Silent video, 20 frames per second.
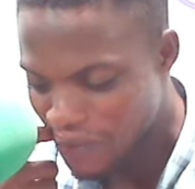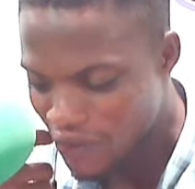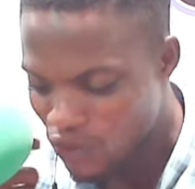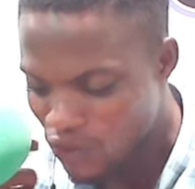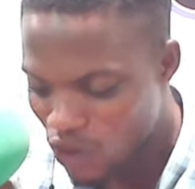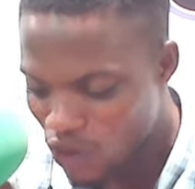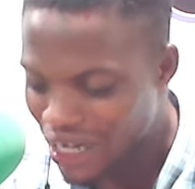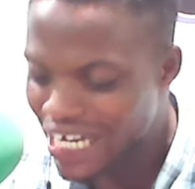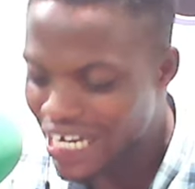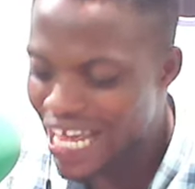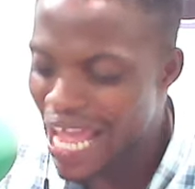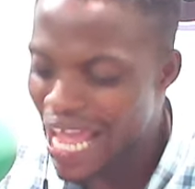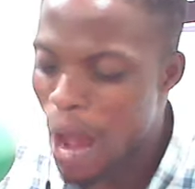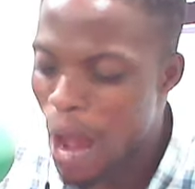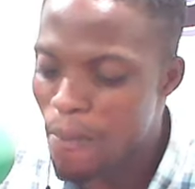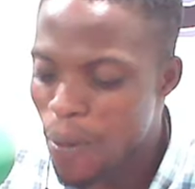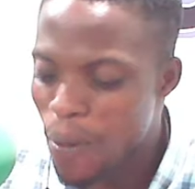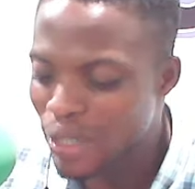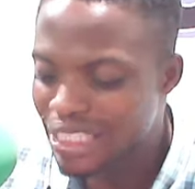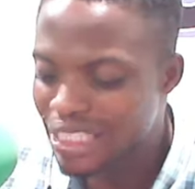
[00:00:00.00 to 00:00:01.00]
One day, I
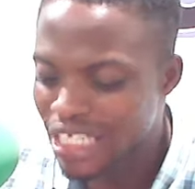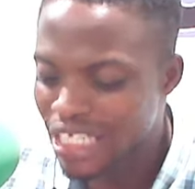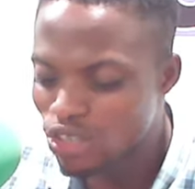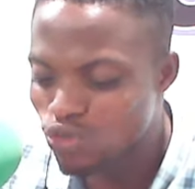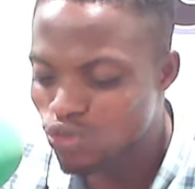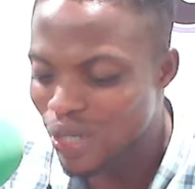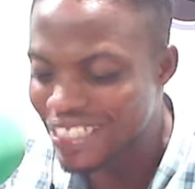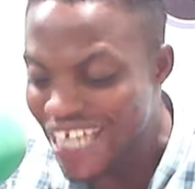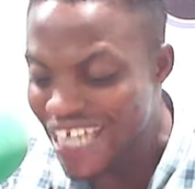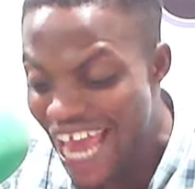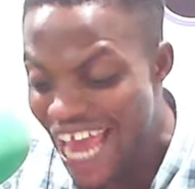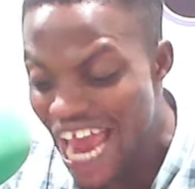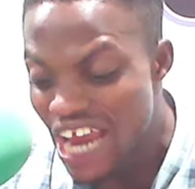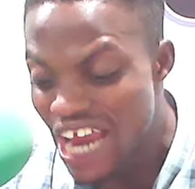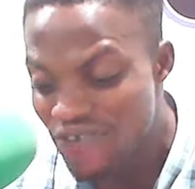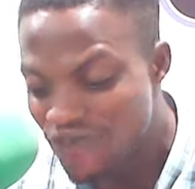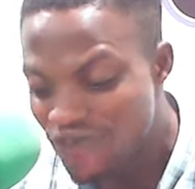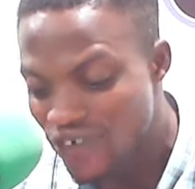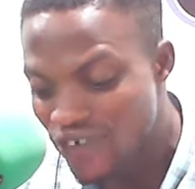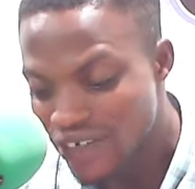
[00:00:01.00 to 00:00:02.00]
appointed the
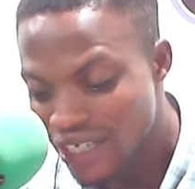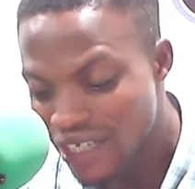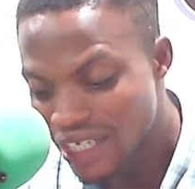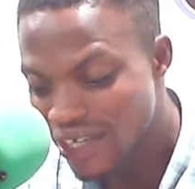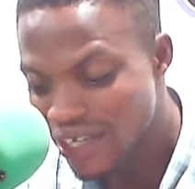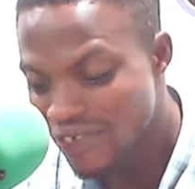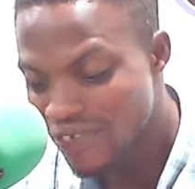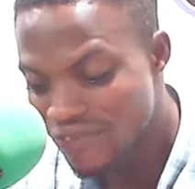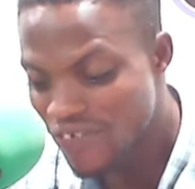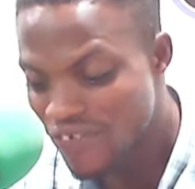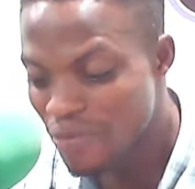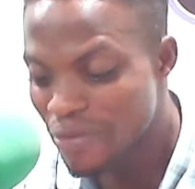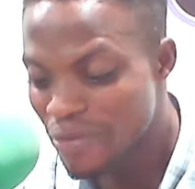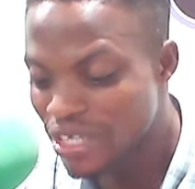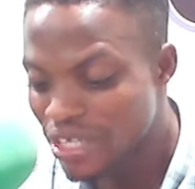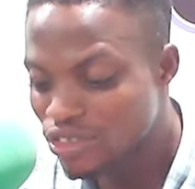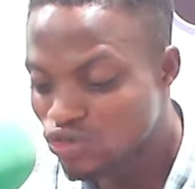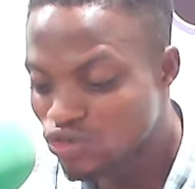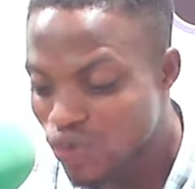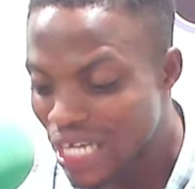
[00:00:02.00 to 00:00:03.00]
28th
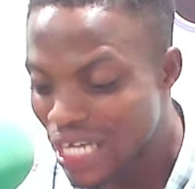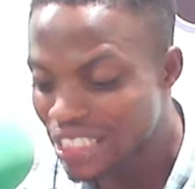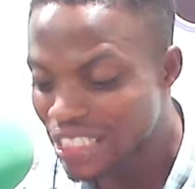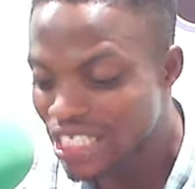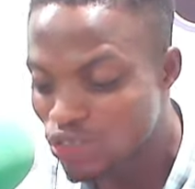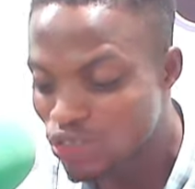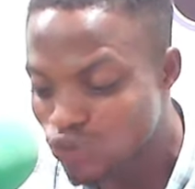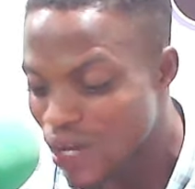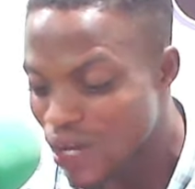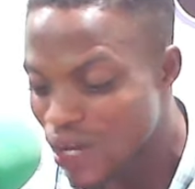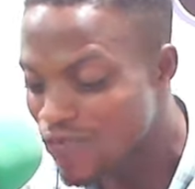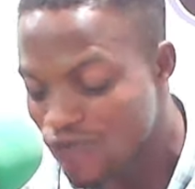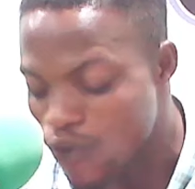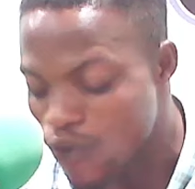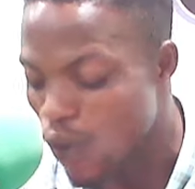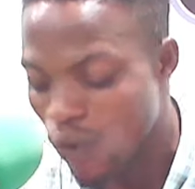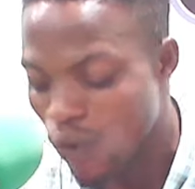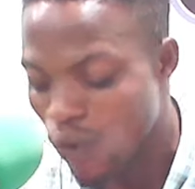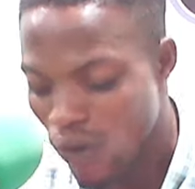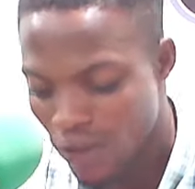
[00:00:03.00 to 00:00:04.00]
February
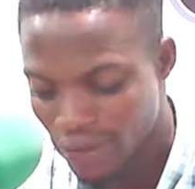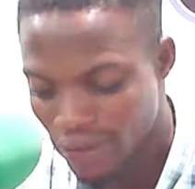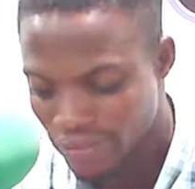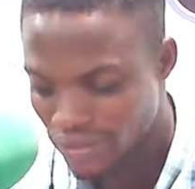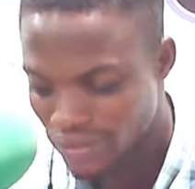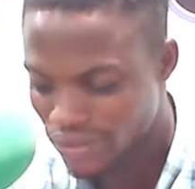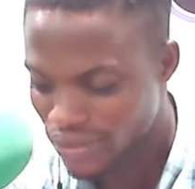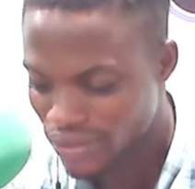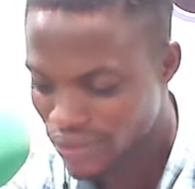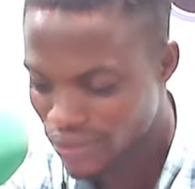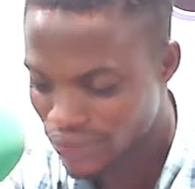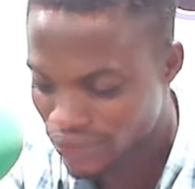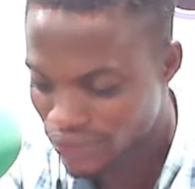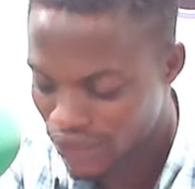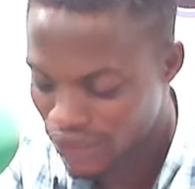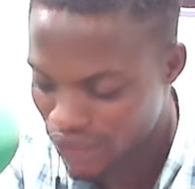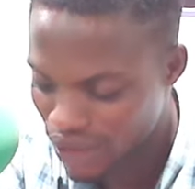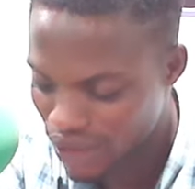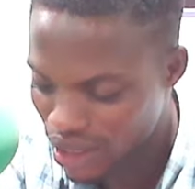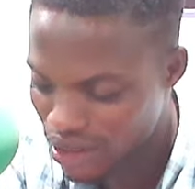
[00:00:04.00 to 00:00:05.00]
2024.
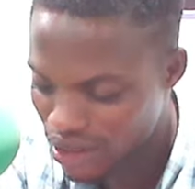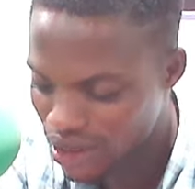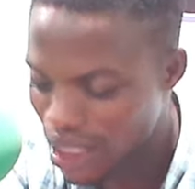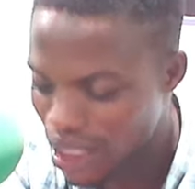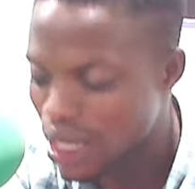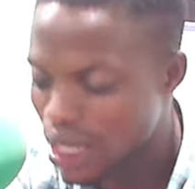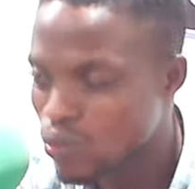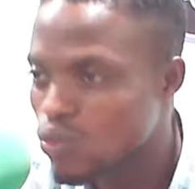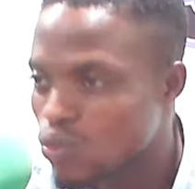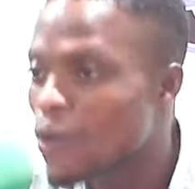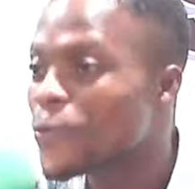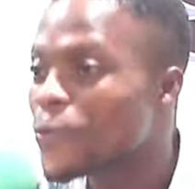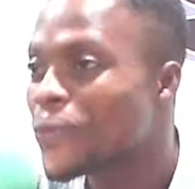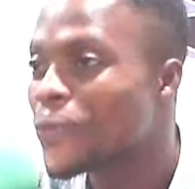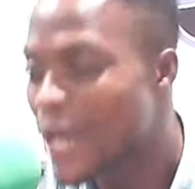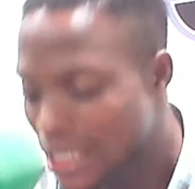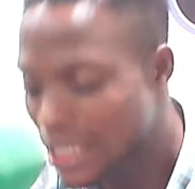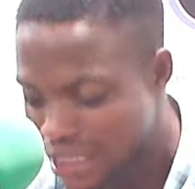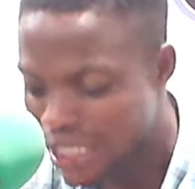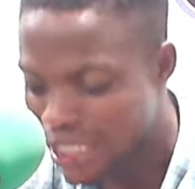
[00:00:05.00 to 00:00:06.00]
Say, one
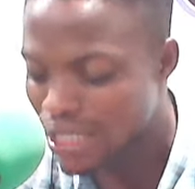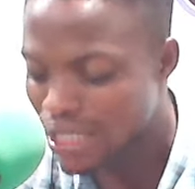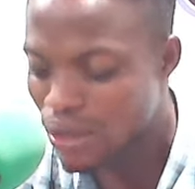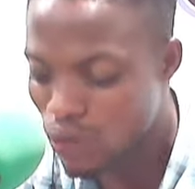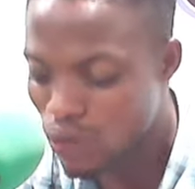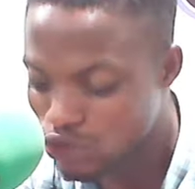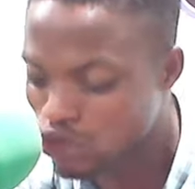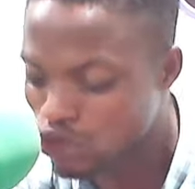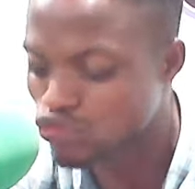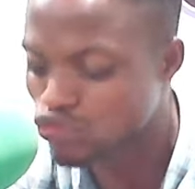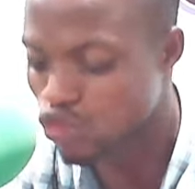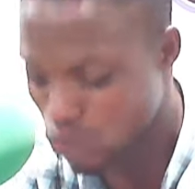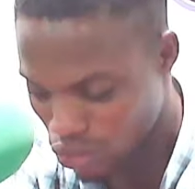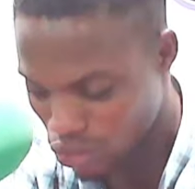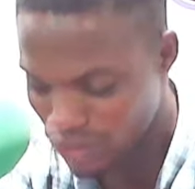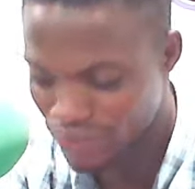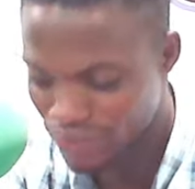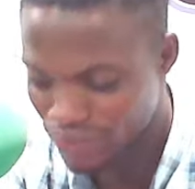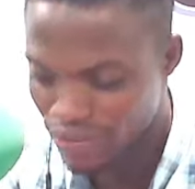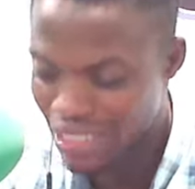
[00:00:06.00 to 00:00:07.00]
shade now on total.
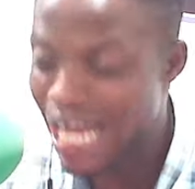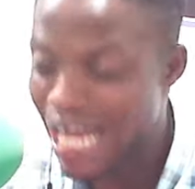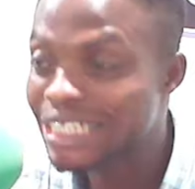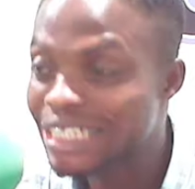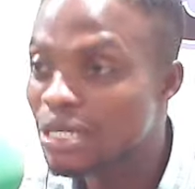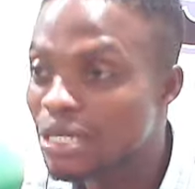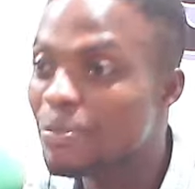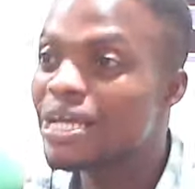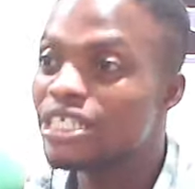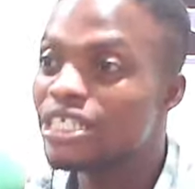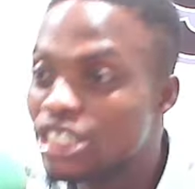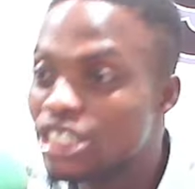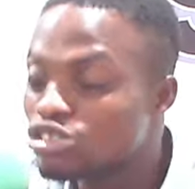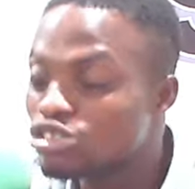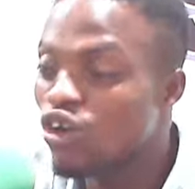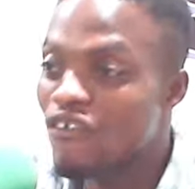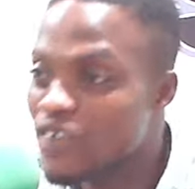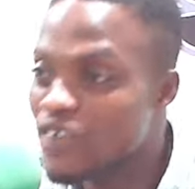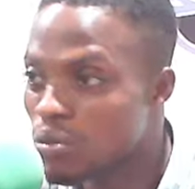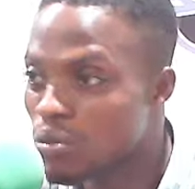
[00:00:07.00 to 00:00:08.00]
Saturday, you
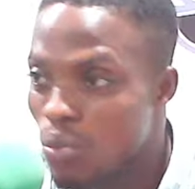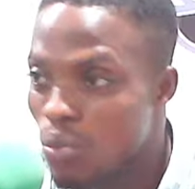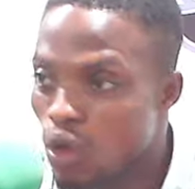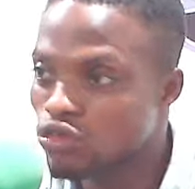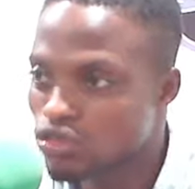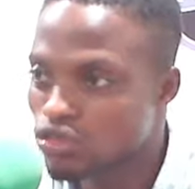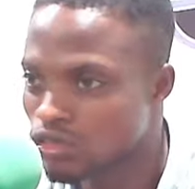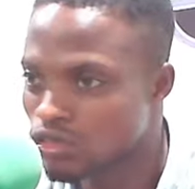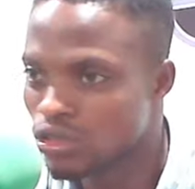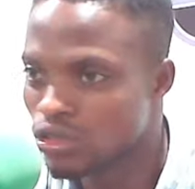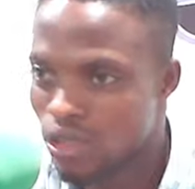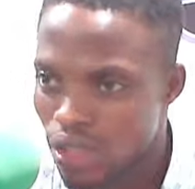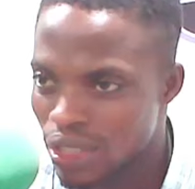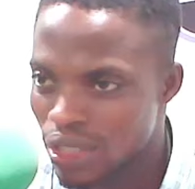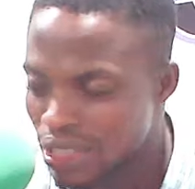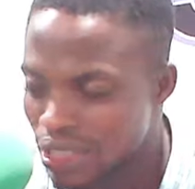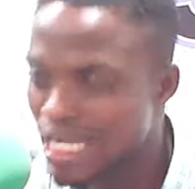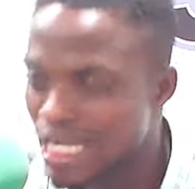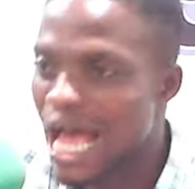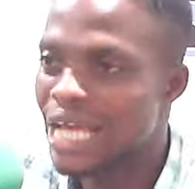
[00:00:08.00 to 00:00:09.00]
dissolve your board. No,
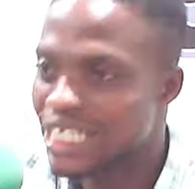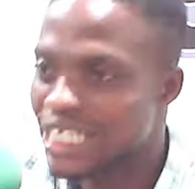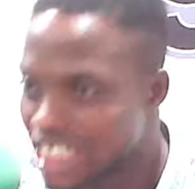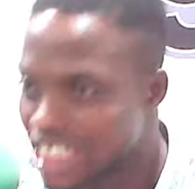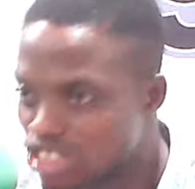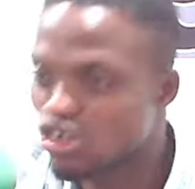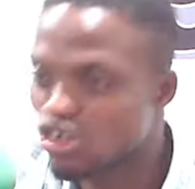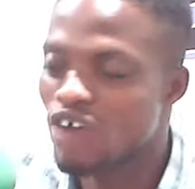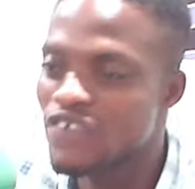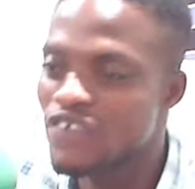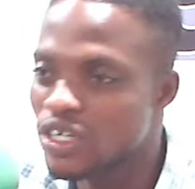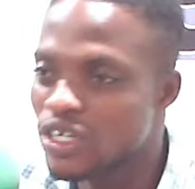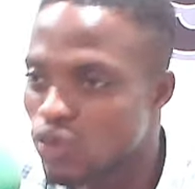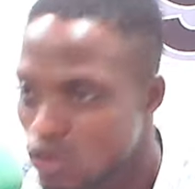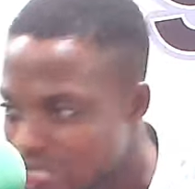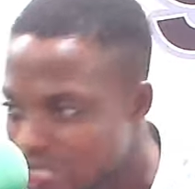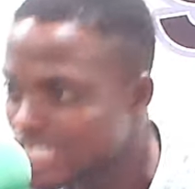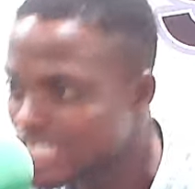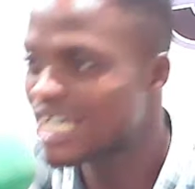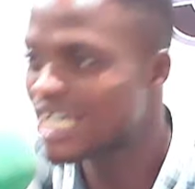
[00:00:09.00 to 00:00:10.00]
yeah, you dissolve it
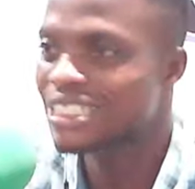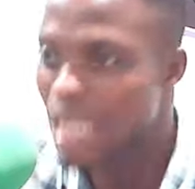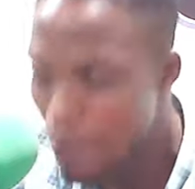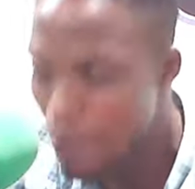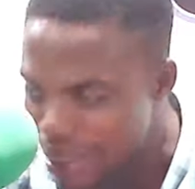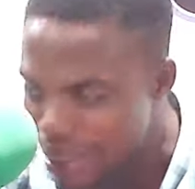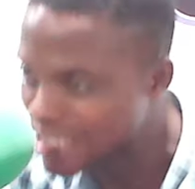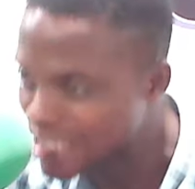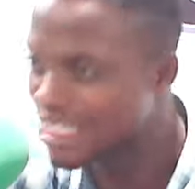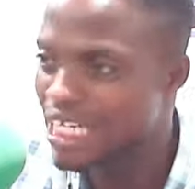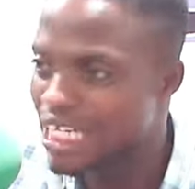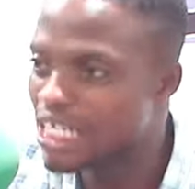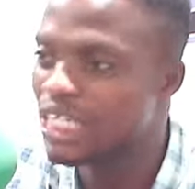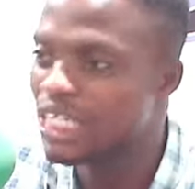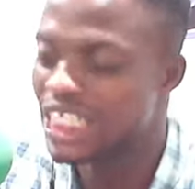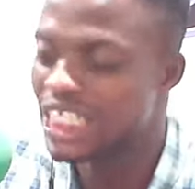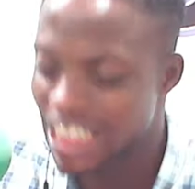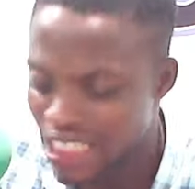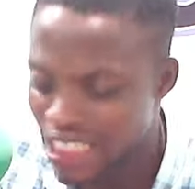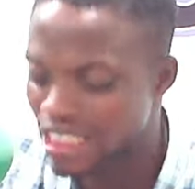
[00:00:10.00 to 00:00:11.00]
already. Some maintaining
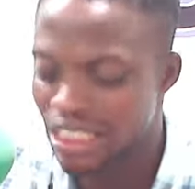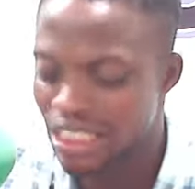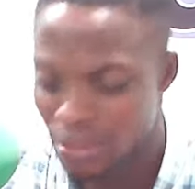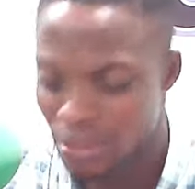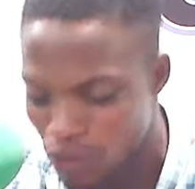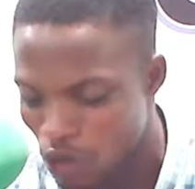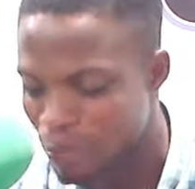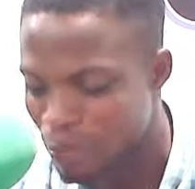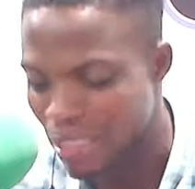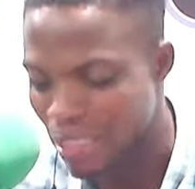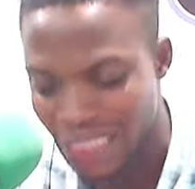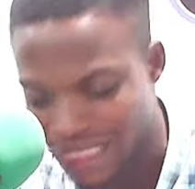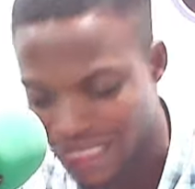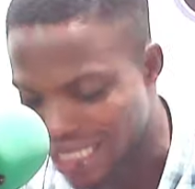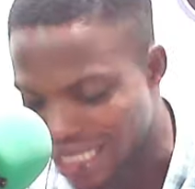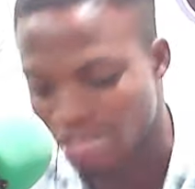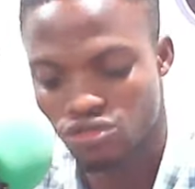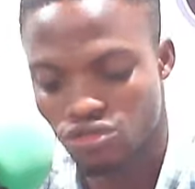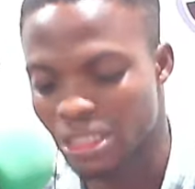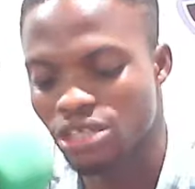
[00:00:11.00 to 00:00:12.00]
the sitting up in the
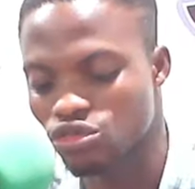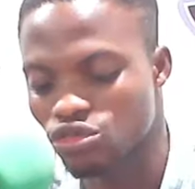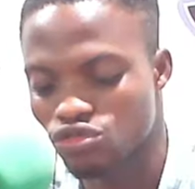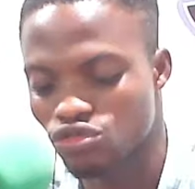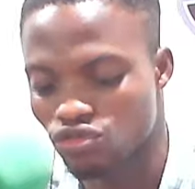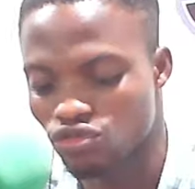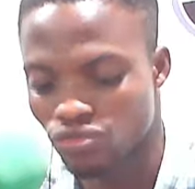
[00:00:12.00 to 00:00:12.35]
transnational.